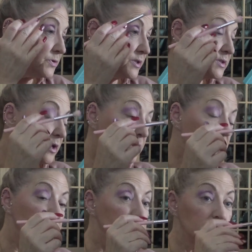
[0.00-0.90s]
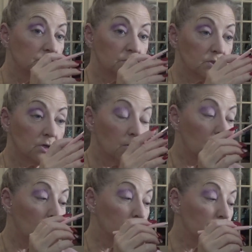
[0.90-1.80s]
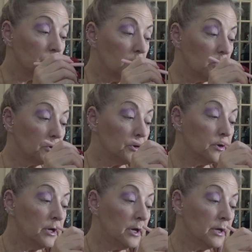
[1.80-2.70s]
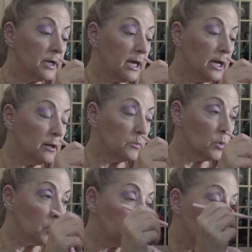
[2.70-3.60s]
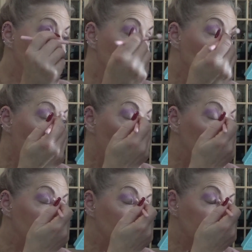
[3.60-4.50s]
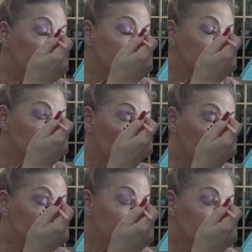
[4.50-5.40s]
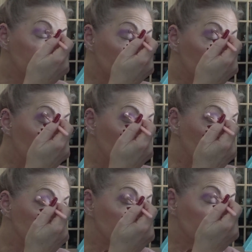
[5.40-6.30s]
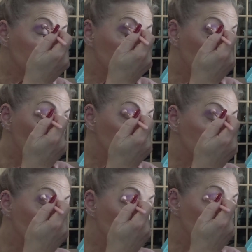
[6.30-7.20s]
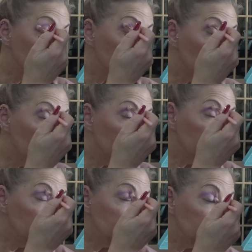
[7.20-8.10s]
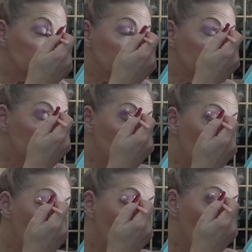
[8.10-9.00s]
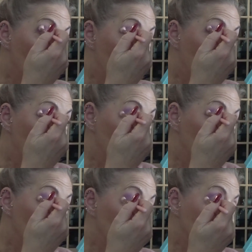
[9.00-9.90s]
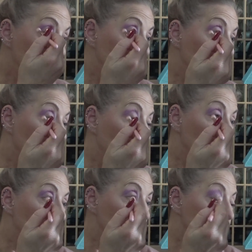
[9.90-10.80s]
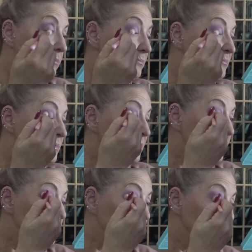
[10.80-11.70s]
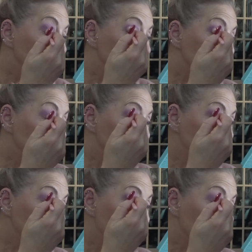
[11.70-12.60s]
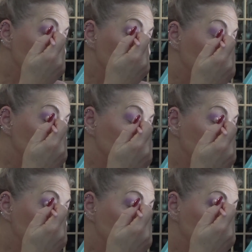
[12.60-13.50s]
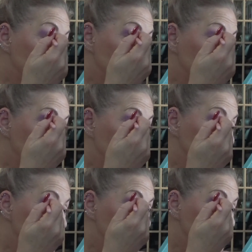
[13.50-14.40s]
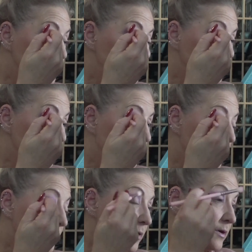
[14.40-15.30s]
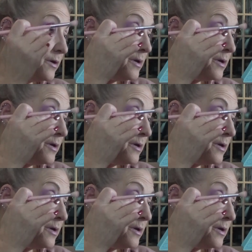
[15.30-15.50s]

this on. It's just a $100 camcorder. I mean, it gets the job done. I'm able to post on, you know, on YouTube, but it doesn't have, you know, all the